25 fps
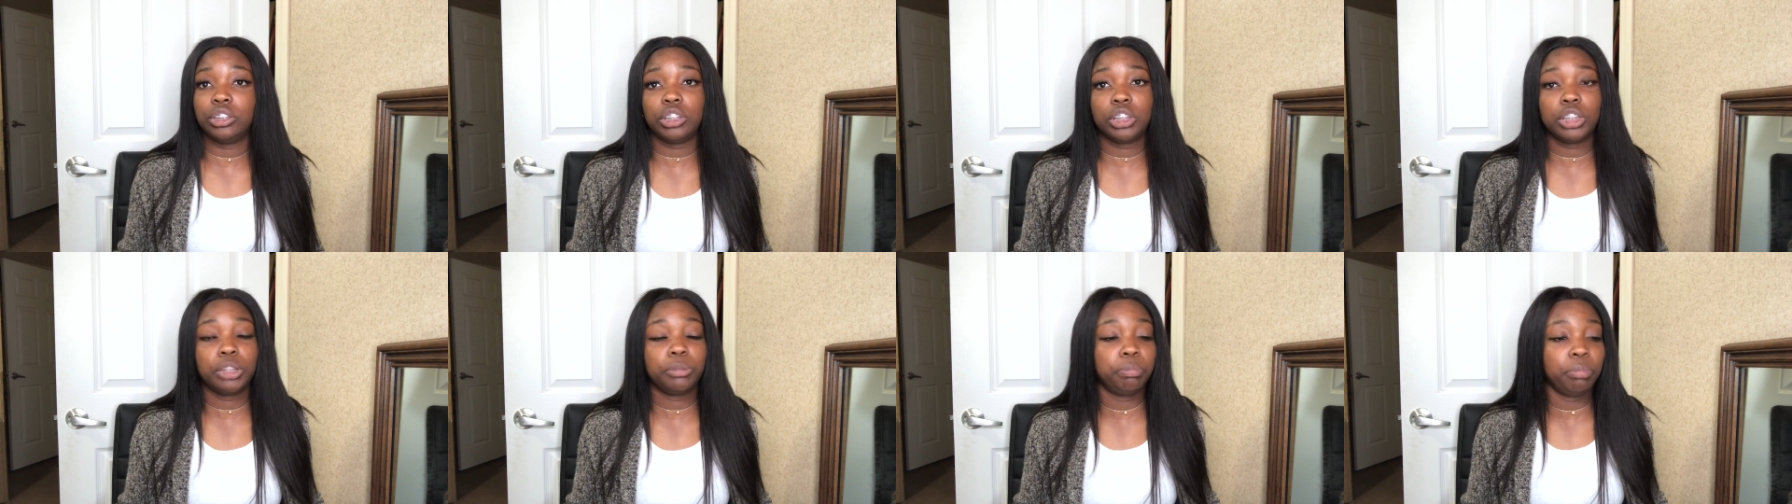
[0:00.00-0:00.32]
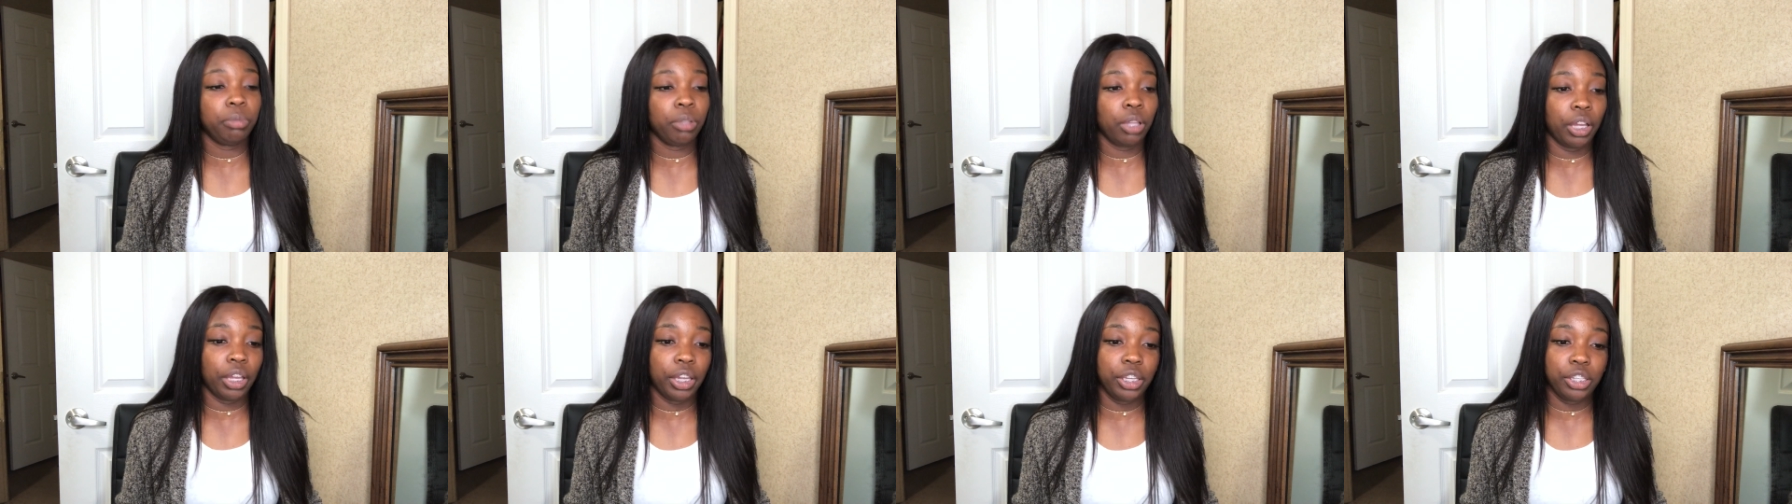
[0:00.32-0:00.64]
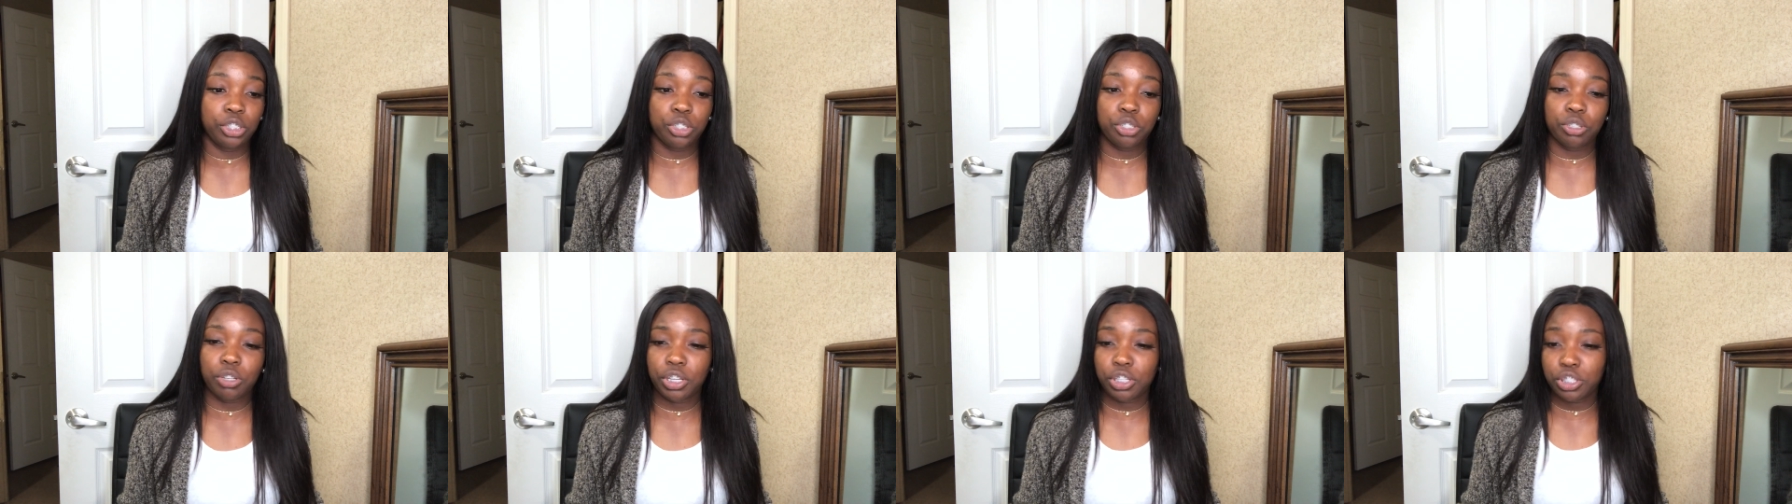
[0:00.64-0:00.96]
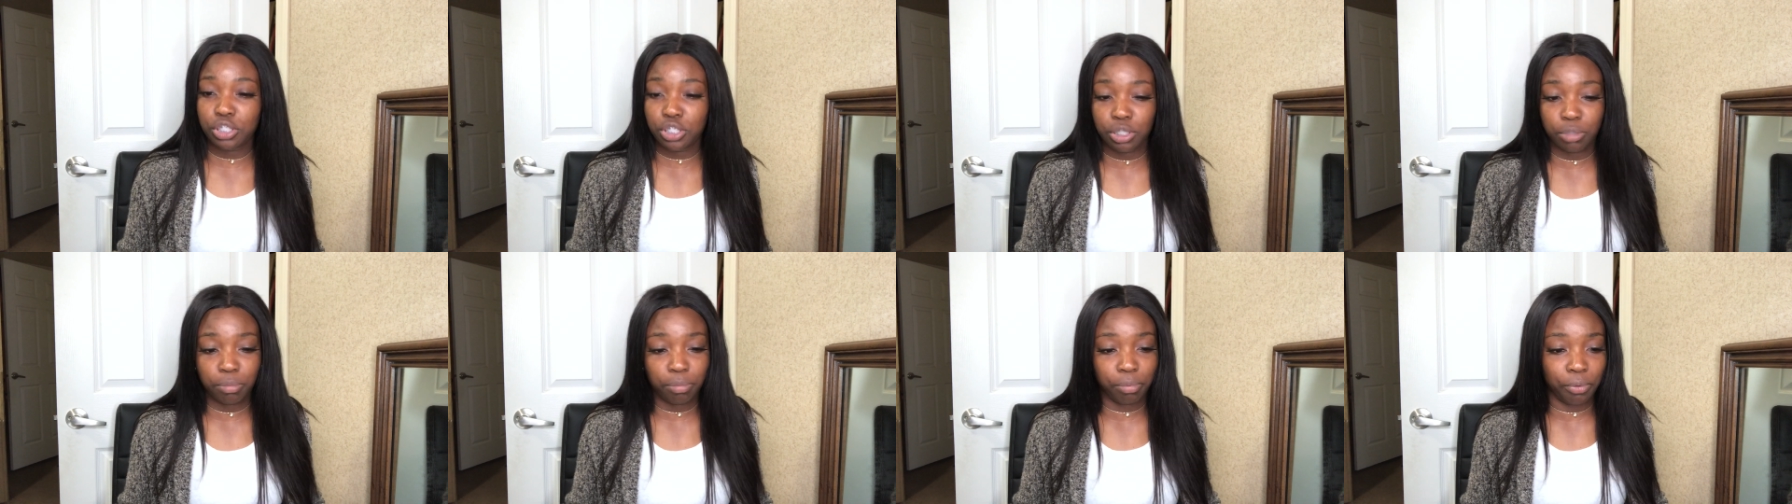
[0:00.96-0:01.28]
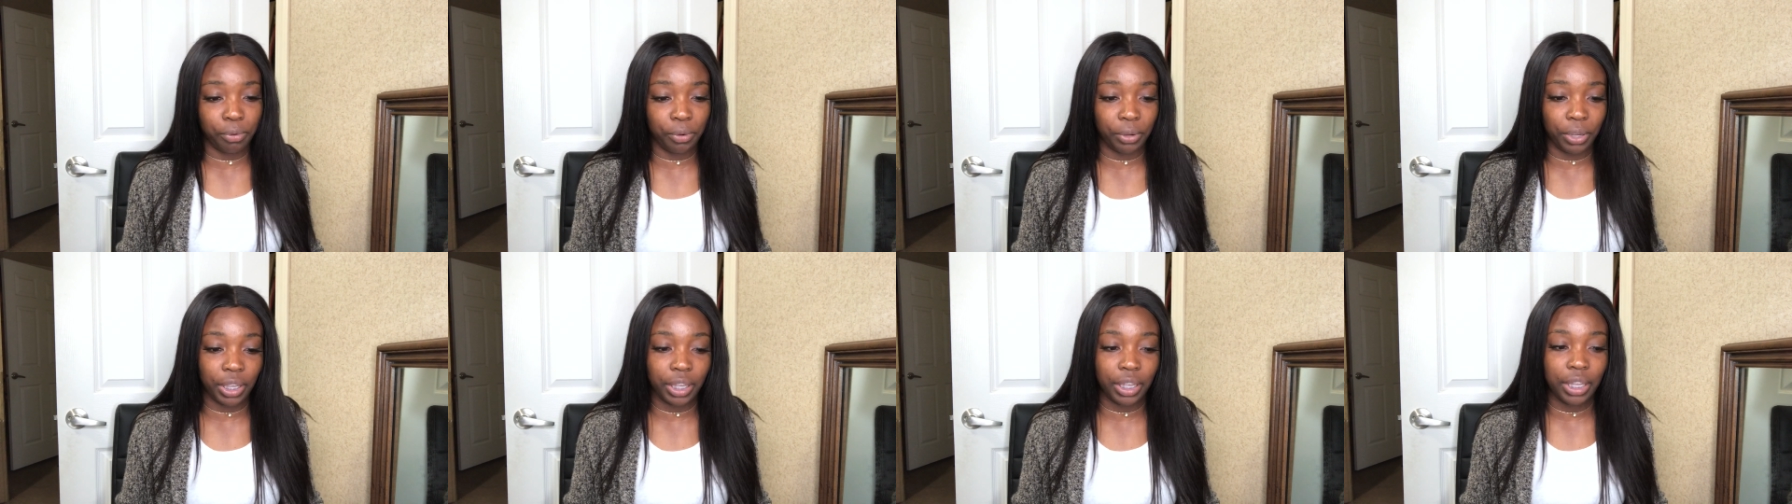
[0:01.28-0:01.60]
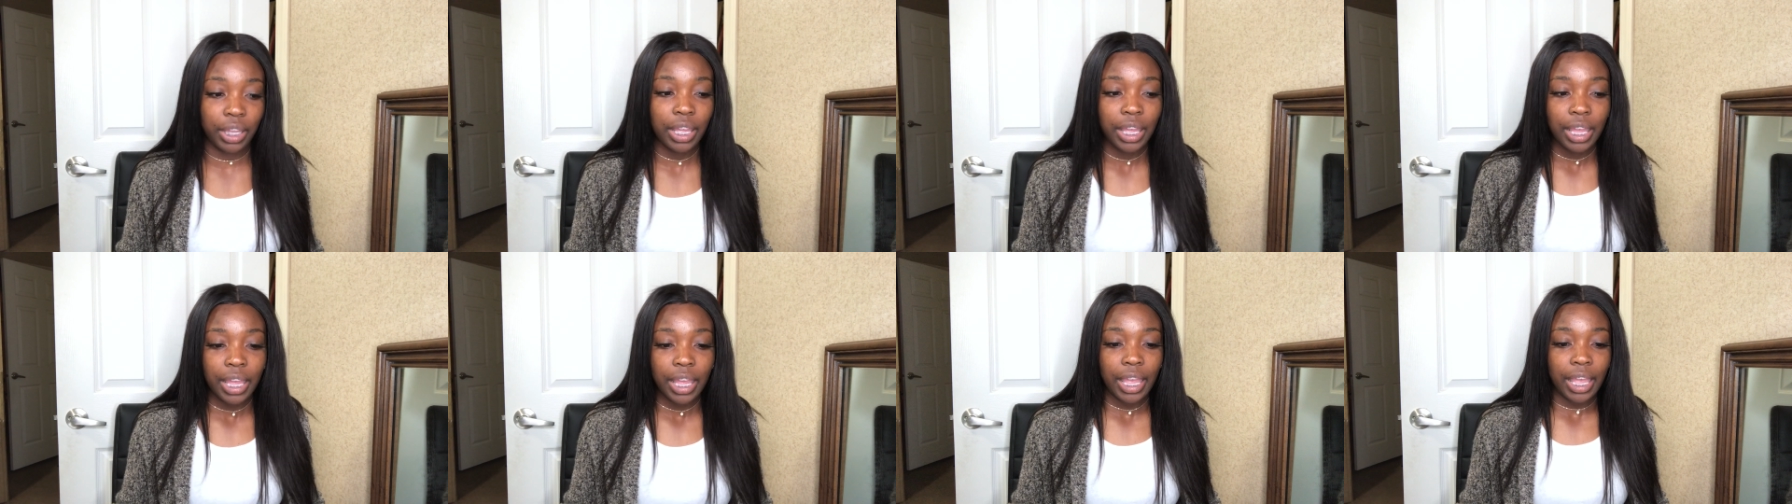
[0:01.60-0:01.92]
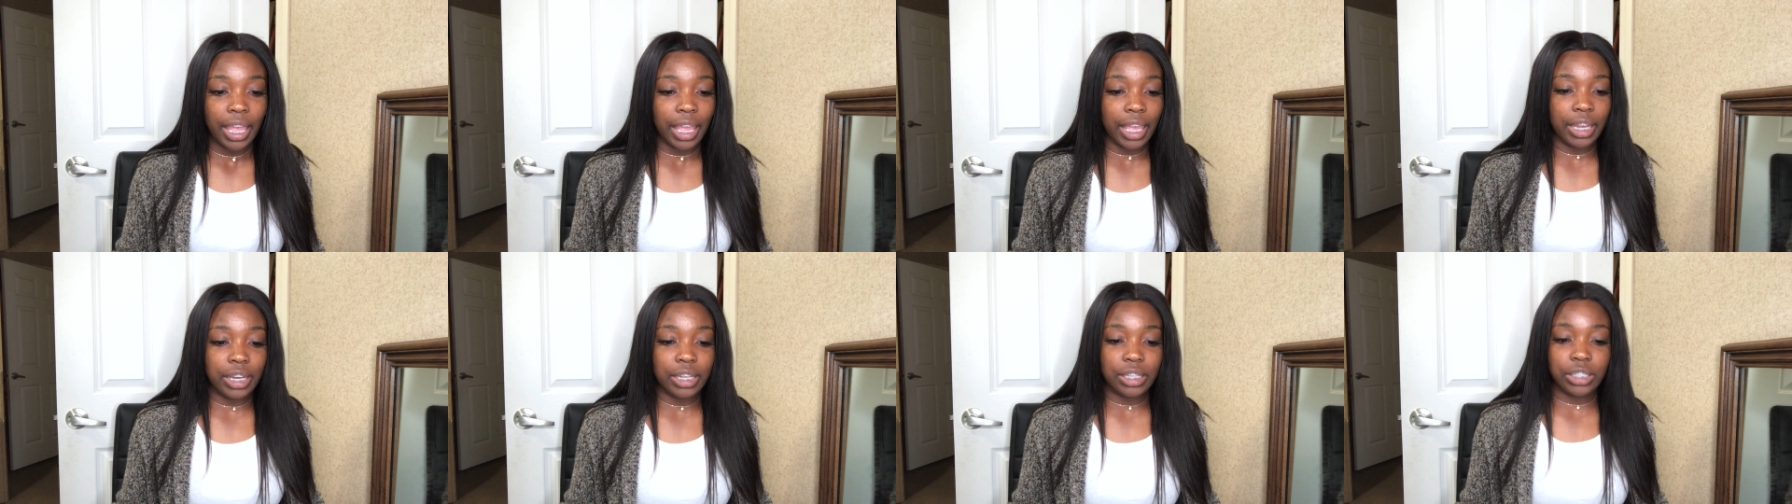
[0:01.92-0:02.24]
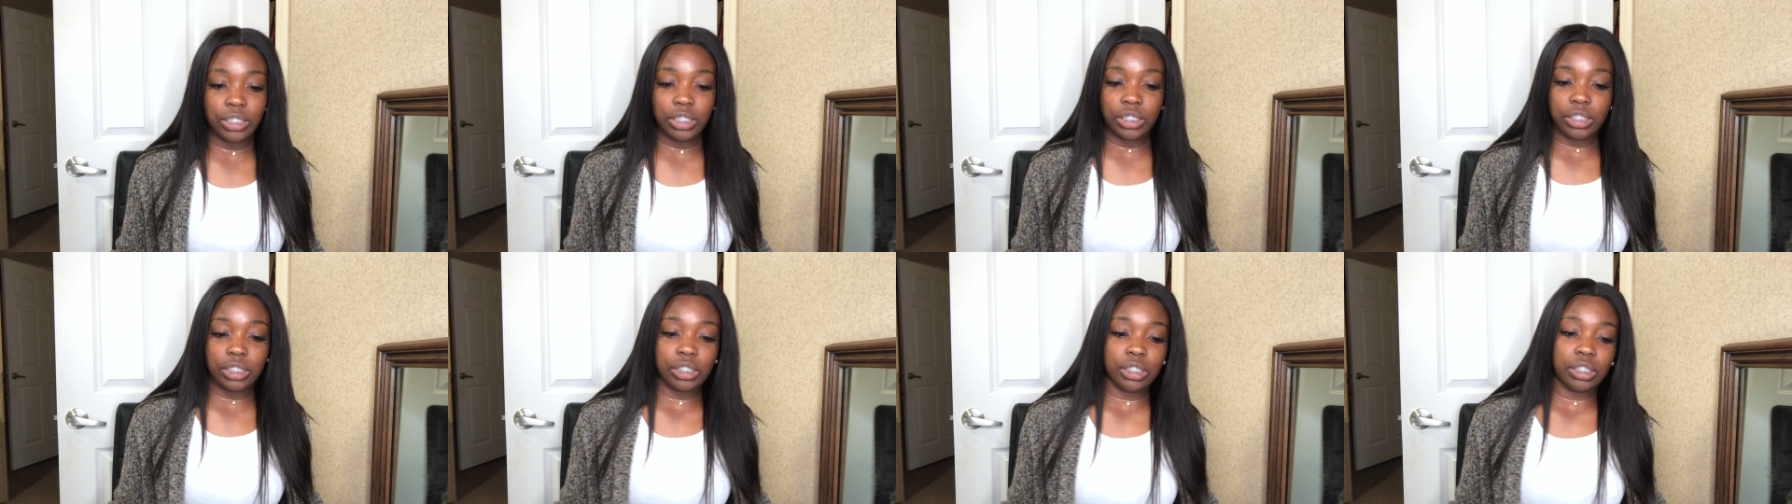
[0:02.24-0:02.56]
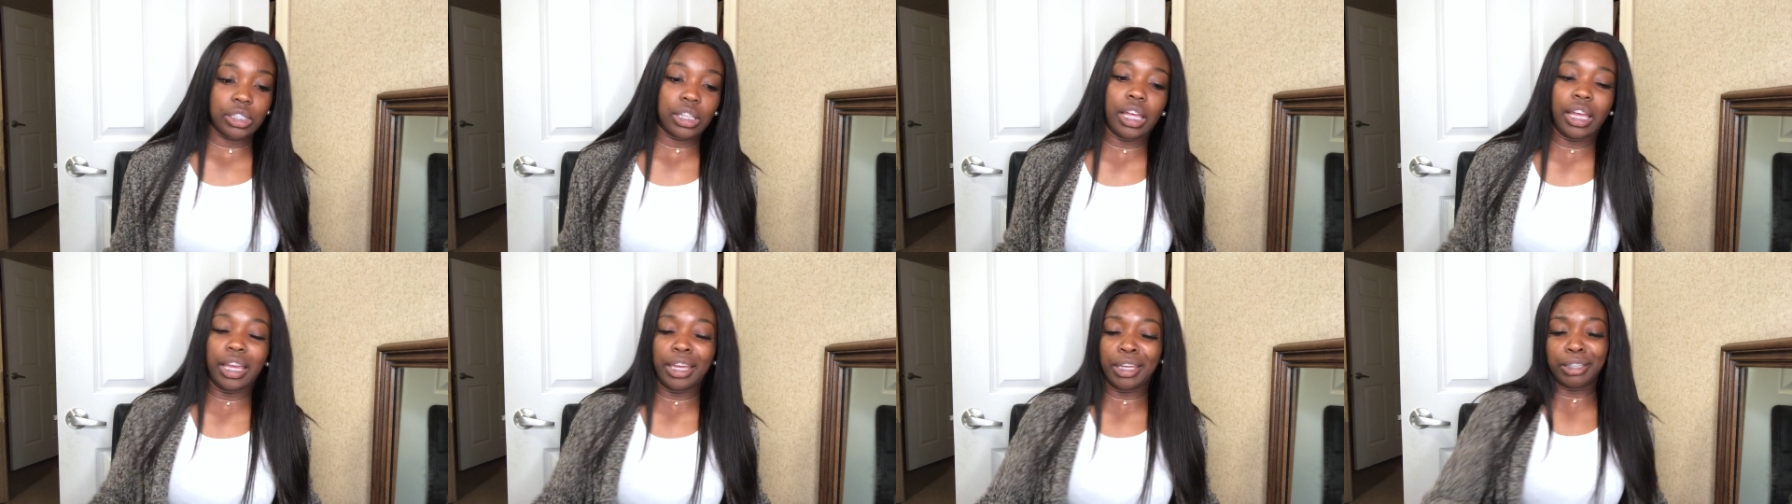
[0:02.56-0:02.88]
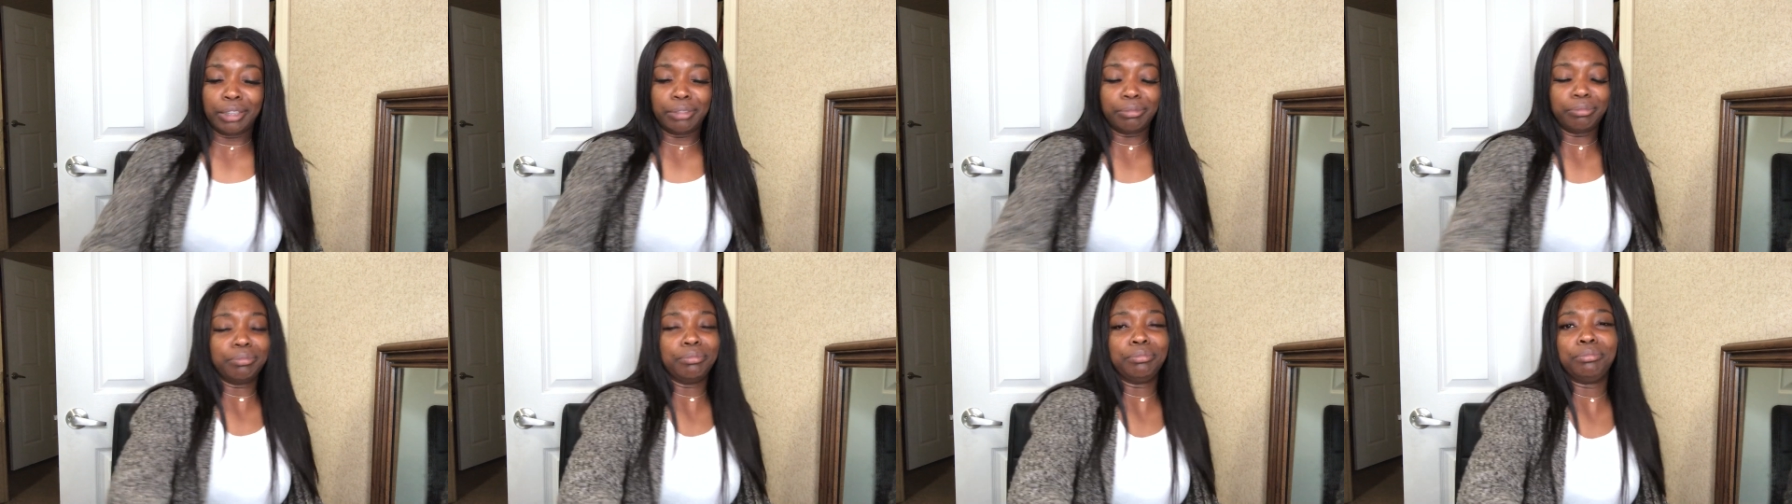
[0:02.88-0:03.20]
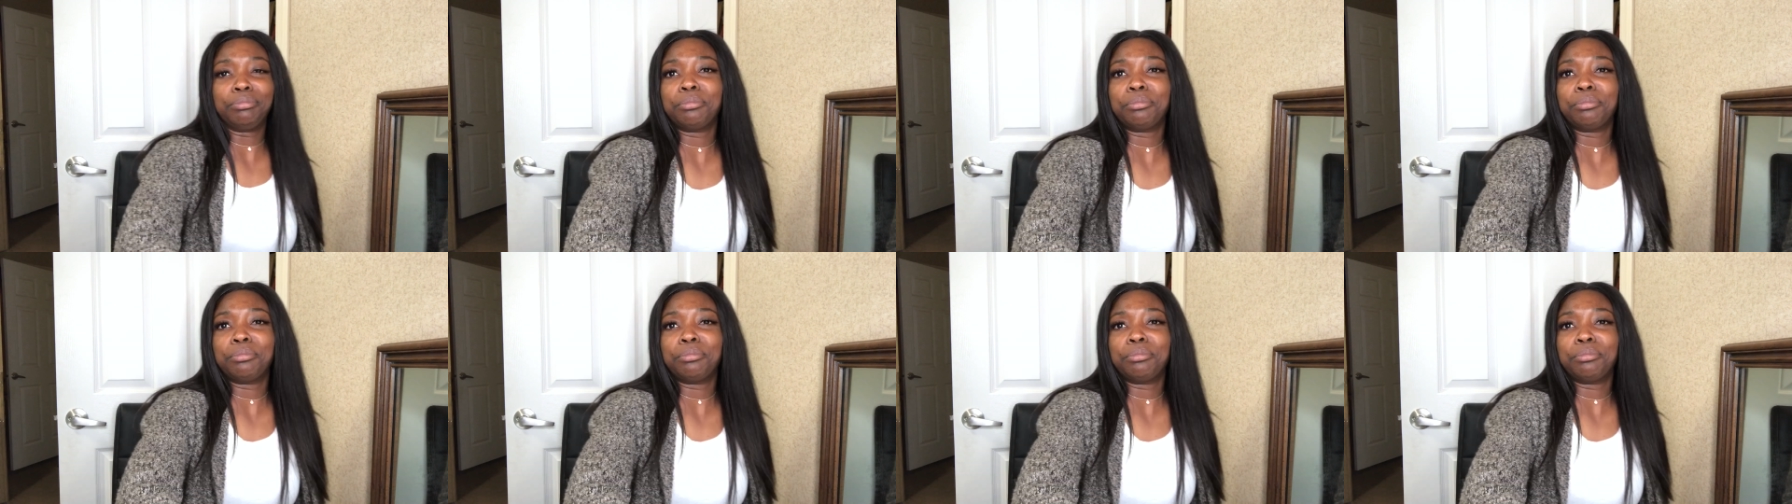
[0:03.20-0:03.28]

just blunt, straight to the point. And it's just like,